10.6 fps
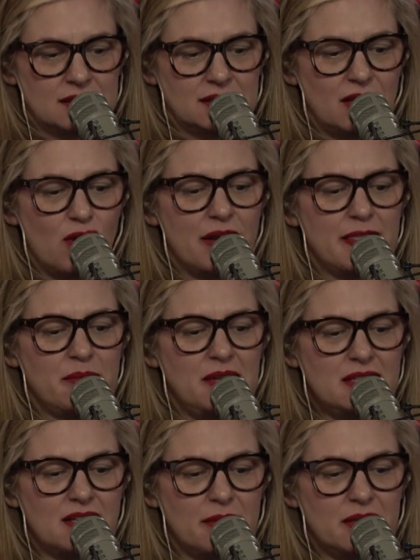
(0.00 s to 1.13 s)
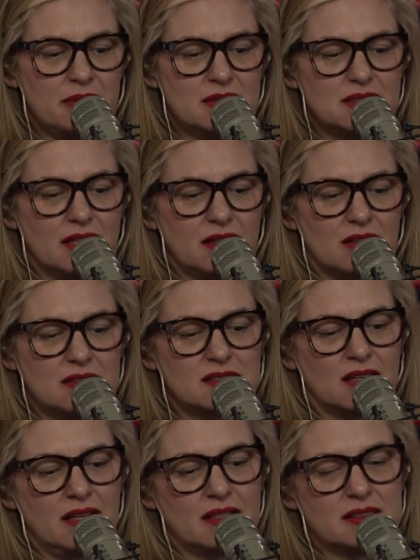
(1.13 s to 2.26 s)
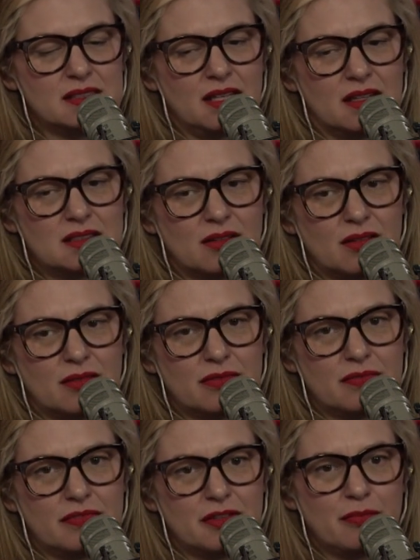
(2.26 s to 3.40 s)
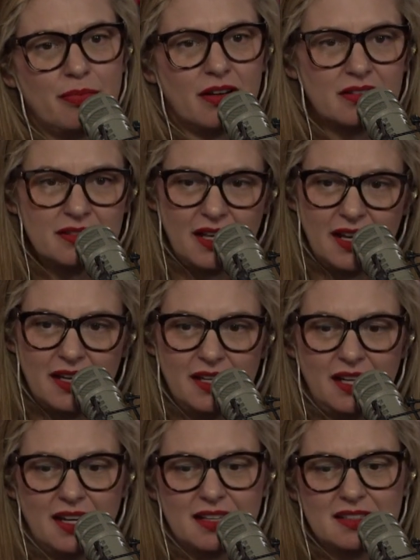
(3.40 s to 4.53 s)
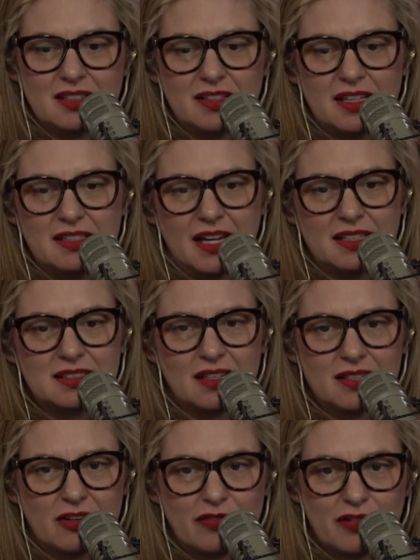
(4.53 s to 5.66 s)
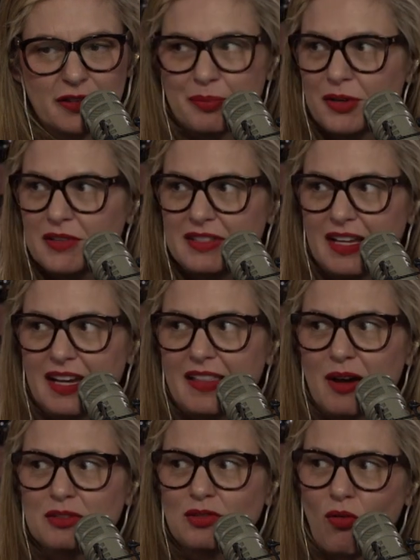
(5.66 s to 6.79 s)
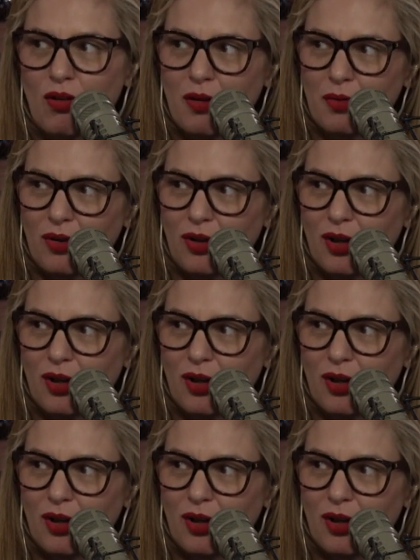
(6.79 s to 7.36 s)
So in the meantime, it was like our son Ellis has a 5th birthday. So then dad's not there for the birthday. That was horrible.